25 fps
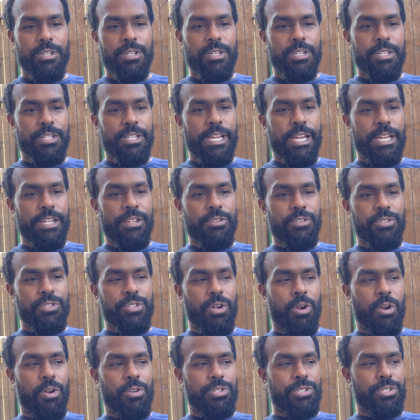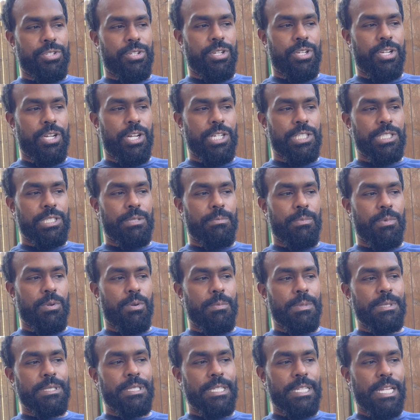Yeah, you can charge it to the customer,
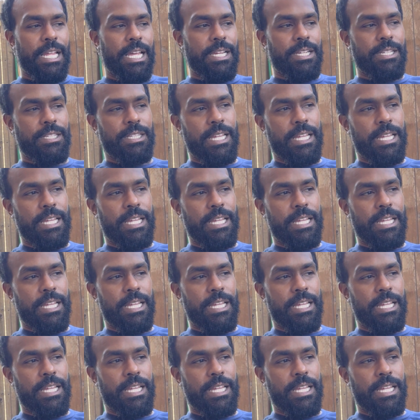but then